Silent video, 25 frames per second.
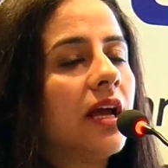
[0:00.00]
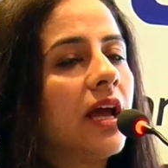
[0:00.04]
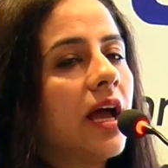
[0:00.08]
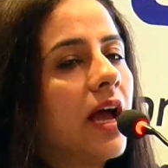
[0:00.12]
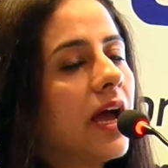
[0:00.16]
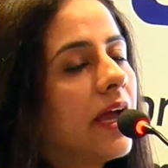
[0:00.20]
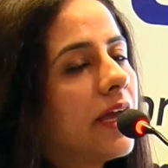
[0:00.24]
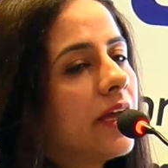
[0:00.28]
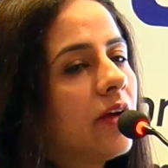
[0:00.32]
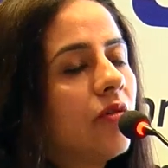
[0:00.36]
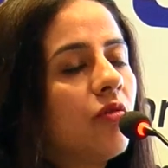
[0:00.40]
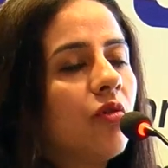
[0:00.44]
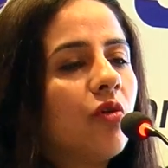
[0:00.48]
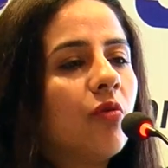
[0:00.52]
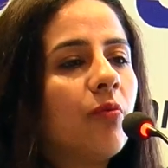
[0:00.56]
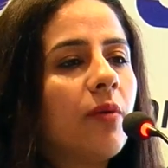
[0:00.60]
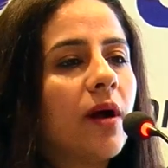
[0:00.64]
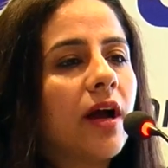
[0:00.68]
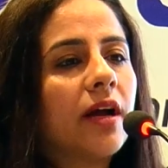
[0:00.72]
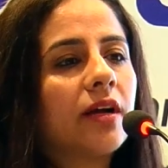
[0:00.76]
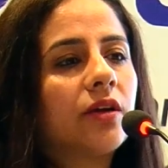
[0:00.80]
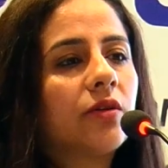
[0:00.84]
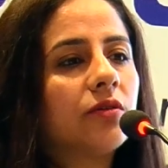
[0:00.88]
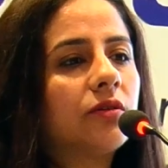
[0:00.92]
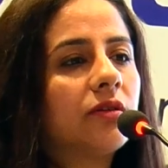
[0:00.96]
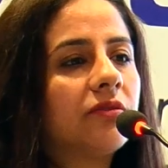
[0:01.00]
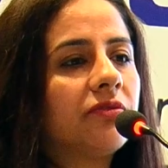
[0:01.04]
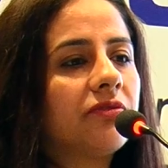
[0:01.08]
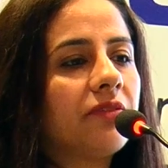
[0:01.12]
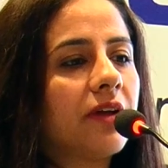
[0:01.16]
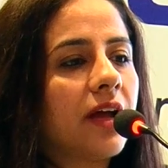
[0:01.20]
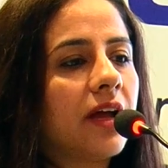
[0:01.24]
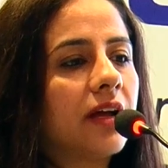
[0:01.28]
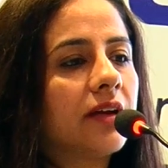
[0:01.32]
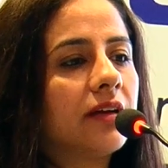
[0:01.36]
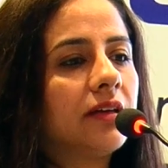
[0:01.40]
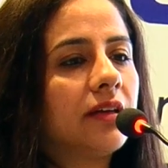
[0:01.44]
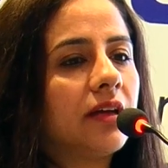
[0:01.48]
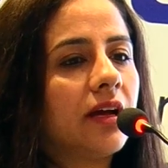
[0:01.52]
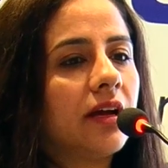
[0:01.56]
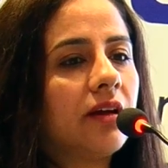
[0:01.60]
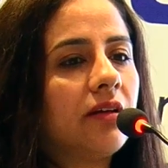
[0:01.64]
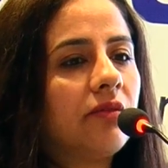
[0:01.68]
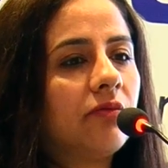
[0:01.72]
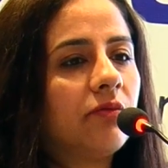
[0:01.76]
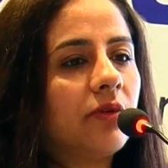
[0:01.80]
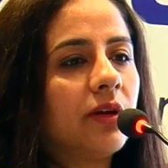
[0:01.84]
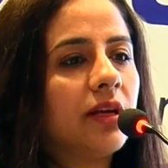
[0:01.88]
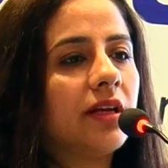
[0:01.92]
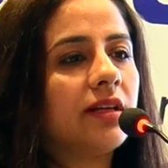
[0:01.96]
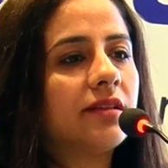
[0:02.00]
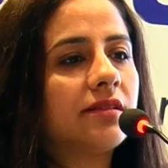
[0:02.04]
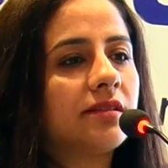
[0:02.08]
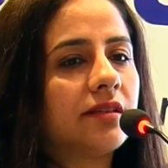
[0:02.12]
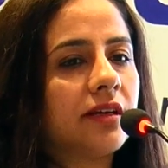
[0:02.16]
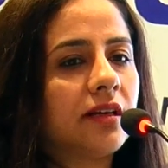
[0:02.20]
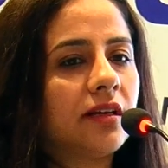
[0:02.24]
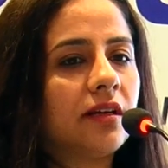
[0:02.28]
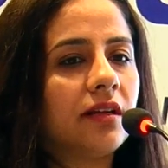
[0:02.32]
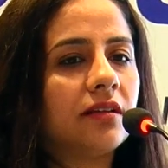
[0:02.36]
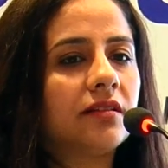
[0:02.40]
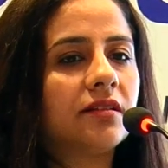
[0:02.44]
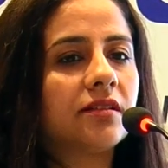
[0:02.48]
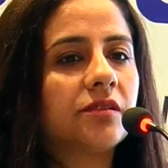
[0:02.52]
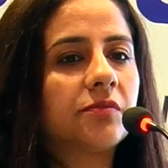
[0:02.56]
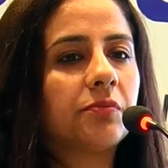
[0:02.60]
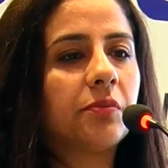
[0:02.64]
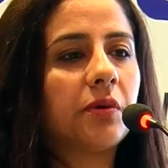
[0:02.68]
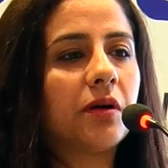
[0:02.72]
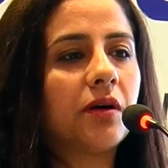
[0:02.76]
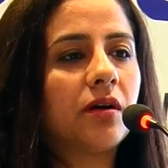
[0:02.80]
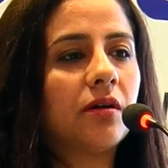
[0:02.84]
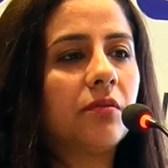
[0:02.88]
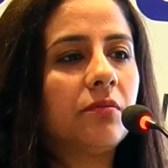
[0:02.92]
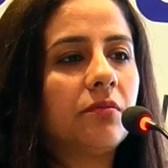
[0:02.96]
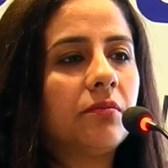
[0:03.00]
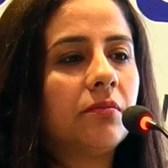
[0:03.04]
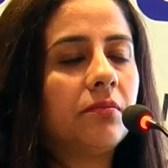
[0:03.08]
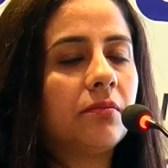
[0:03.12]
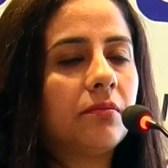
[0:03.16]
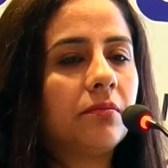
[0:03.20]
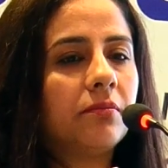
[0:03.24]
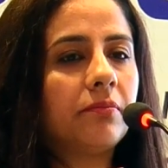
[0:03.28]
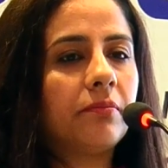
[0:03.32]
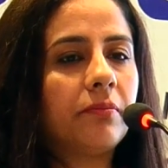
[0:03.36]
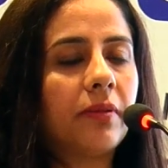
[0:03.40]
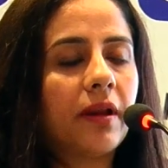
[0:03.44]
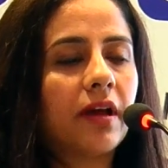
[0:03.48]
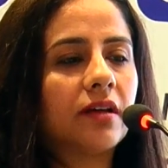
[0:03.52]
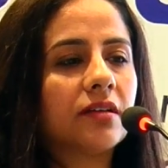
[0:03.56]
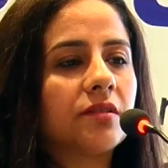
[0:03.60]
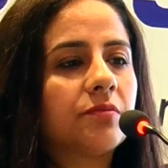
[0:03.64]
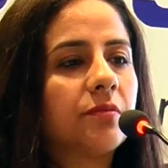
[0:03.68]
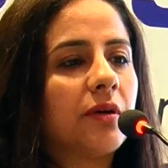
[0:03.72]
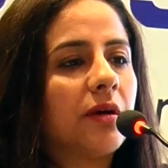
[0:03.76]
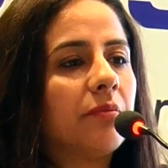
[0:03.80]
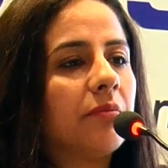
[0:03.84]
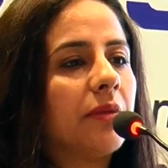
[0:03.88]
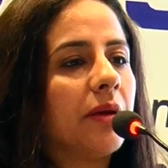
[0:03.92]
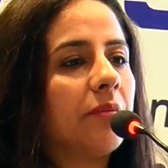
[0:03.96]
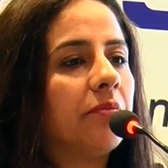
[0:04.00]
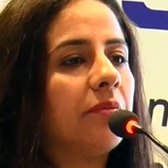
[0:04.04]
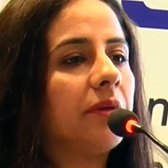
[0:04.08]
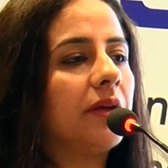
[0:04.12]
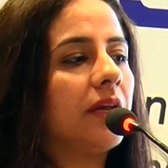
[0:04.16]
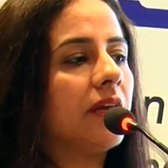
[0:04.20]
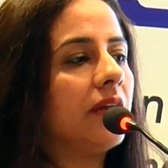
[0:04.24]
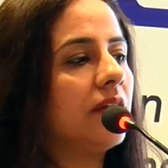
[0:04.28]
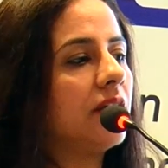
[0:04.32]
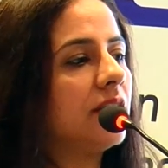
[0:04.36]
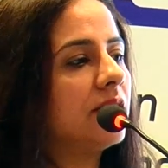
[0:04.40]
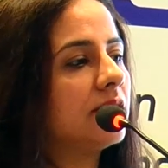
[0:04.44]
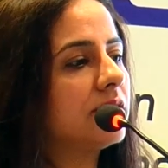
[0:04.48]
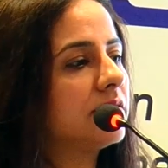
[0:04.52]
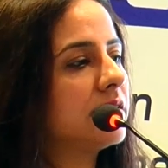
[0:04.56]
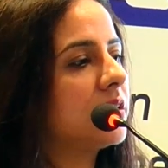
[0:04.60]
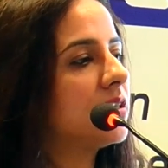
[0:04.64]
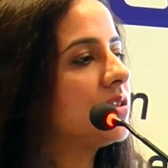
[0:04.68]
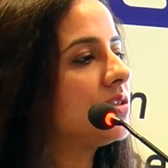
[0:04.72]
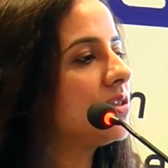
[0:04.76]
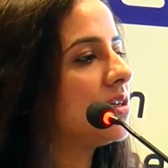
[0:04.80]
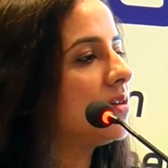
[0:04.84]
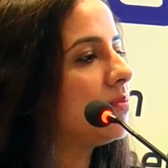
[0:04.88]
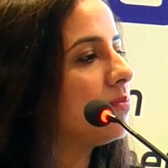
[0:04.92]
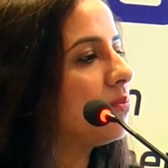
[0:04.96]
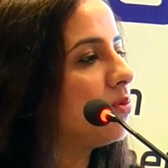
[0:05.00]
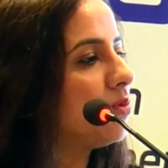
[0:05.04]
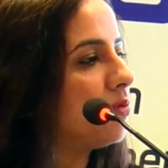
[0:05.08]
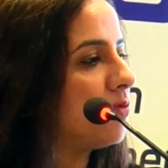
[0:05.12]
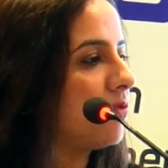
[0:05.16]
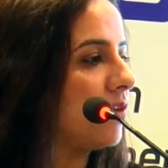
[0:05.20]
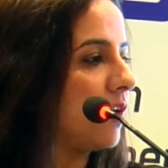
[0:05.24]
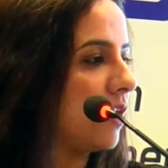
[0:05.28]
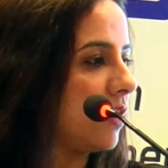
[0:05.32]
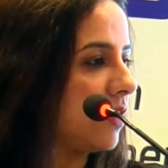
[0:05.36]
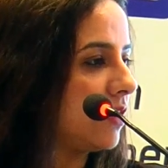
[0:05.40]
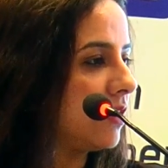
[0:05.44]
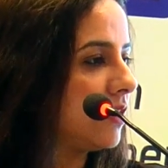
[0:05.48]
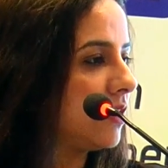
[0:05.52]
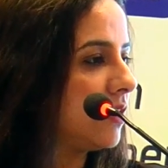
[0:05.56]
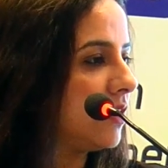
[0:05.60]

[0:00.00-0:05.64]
I go back to the fact that when I said that the sperm plasma membrane is rich in PUFA.